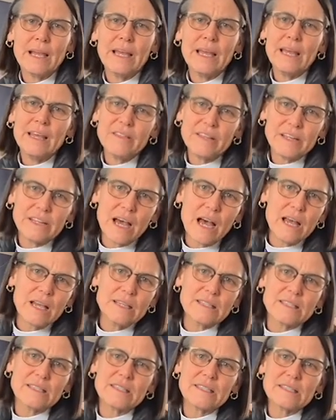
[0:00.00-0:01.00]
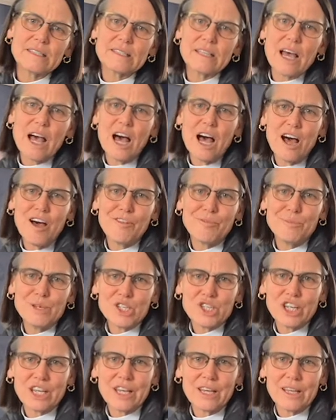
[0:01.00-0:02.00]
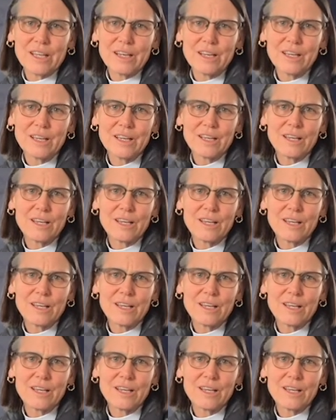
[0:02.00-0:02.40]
In the Diocese of Michigan,